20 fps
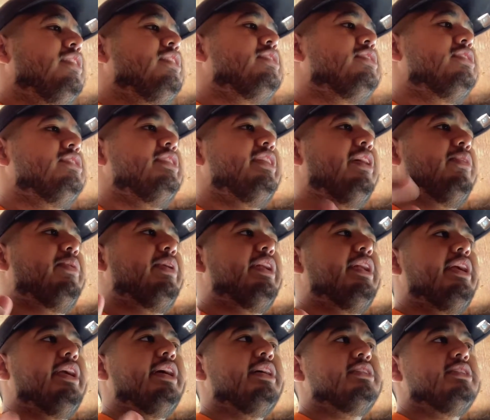So yeah, we're gonna
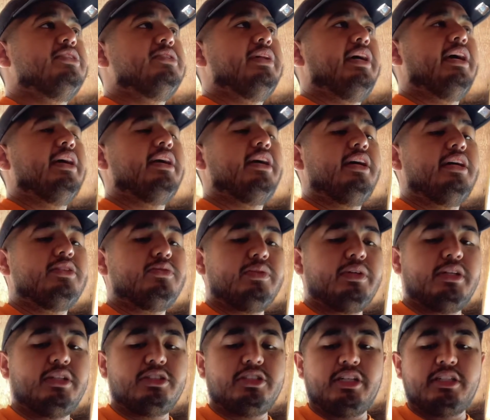get to that, guys. We're
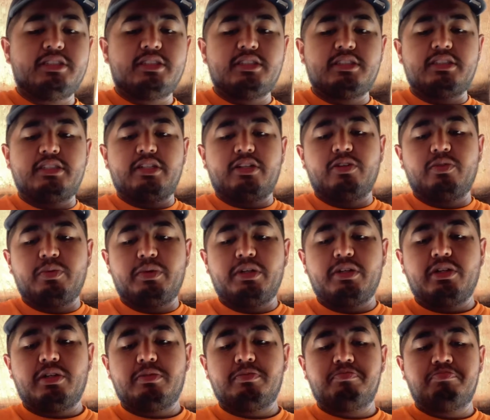gonna change the steering
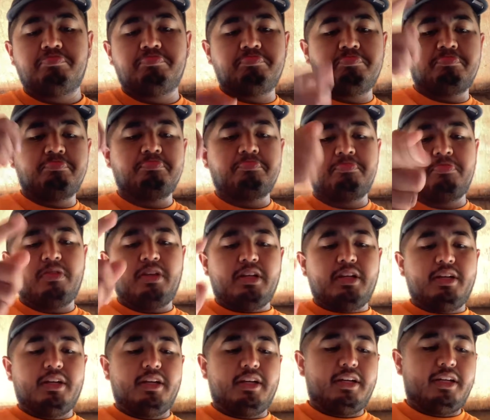wheel,
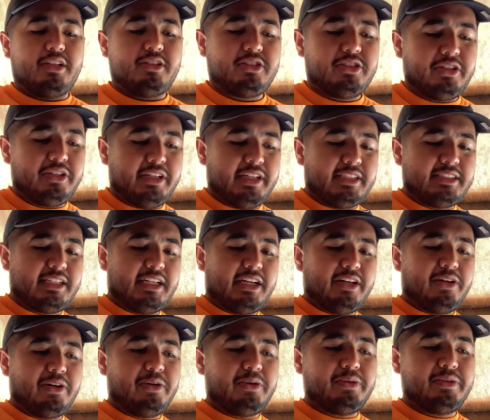and I'll show you guys
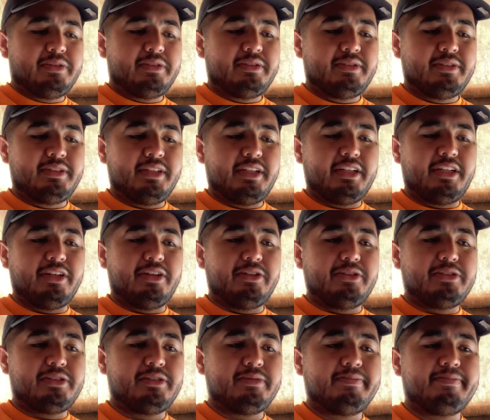how it
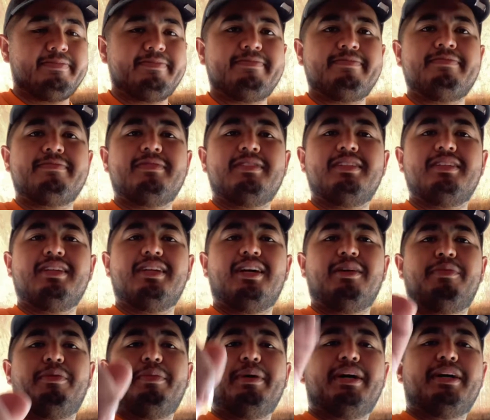goes. I'll
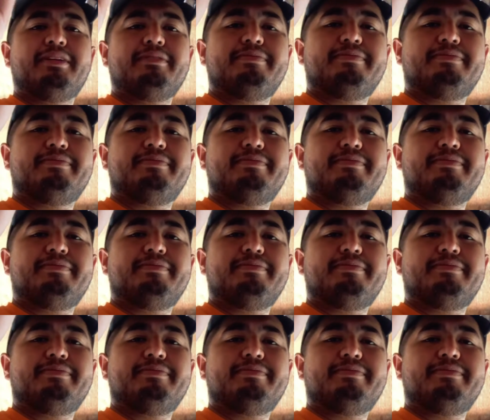be back,